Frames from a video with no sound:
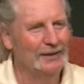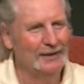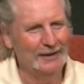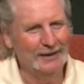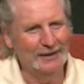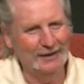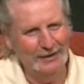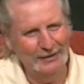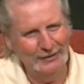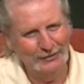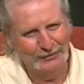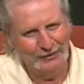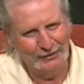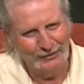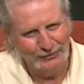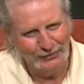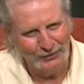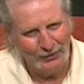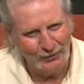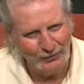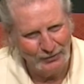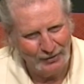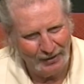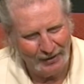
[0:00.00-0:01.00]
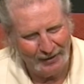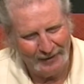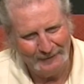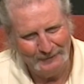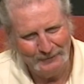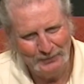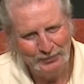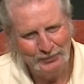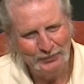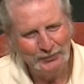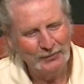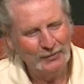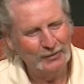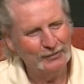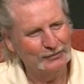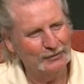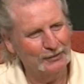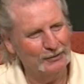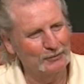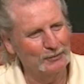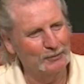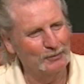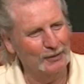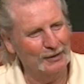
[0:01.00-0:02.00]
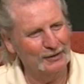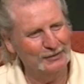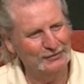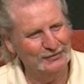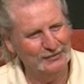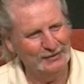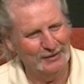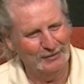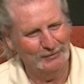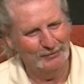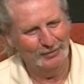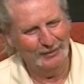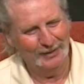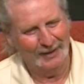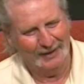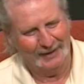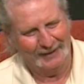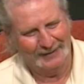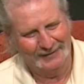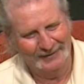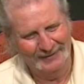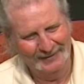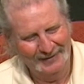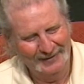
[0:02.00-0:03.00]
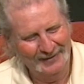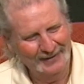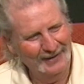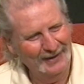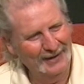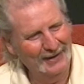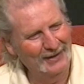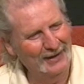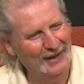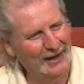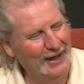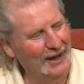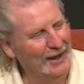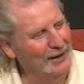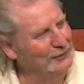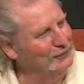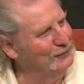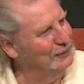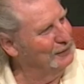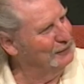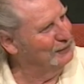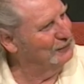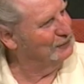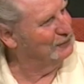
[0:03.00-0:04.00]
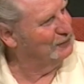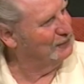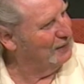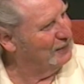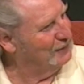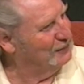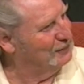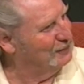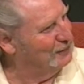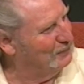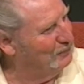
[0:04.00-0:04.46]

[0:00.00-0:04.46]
And he says, okay, so everybody stand back. Andre just takes